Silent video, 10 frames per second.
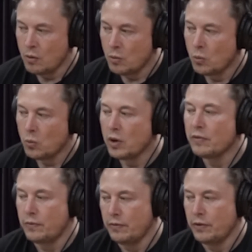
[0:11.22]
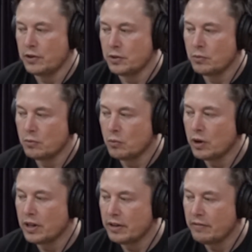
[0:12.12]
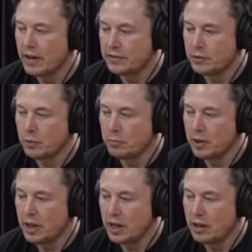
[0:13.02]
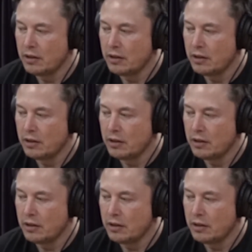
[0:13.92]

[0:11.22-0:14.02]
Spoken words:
Well, for version 1 of the device, it would be